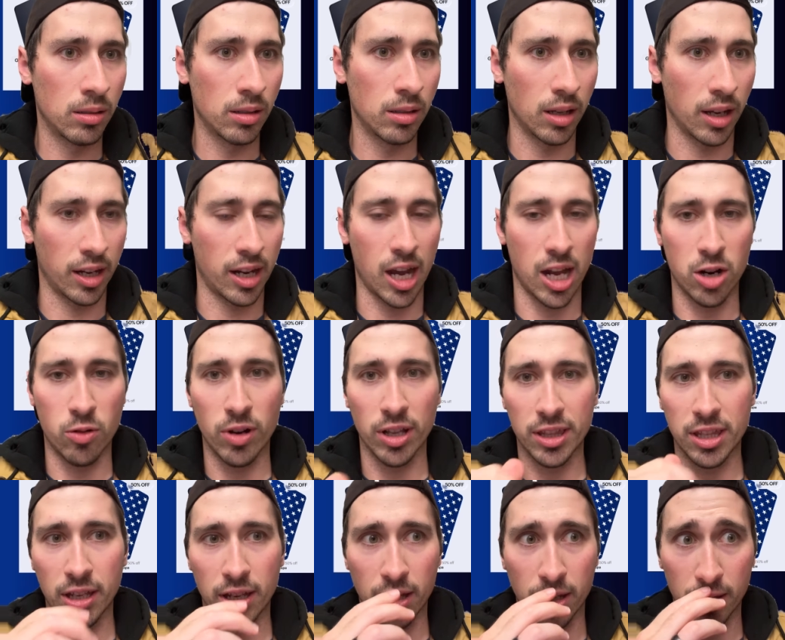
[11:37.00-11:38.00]
I kind of want
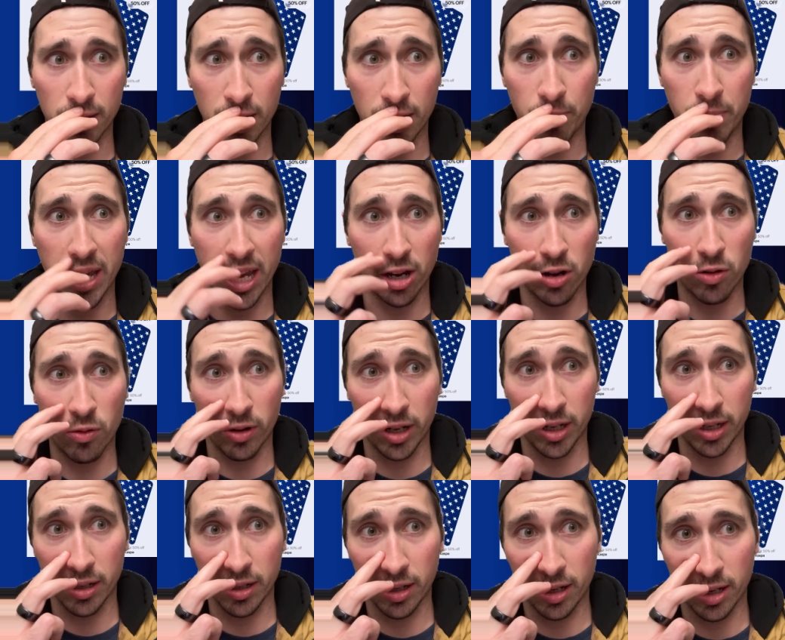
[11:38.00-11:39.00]
the
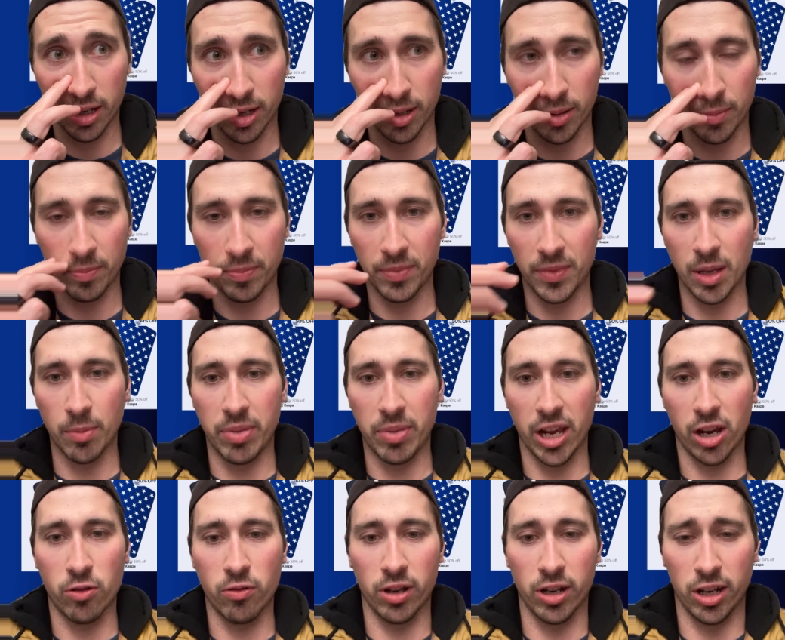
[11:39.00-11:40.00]

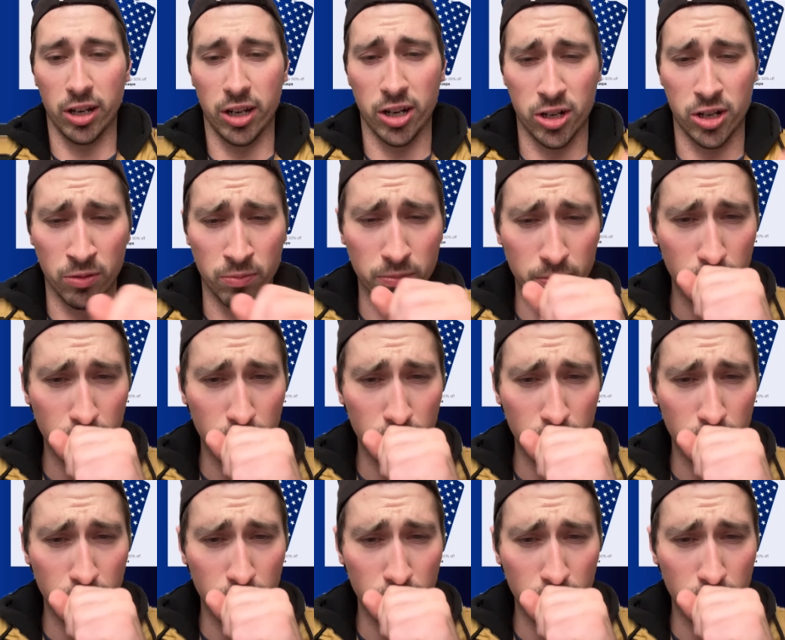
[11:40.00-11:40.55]
Bitcoin edition.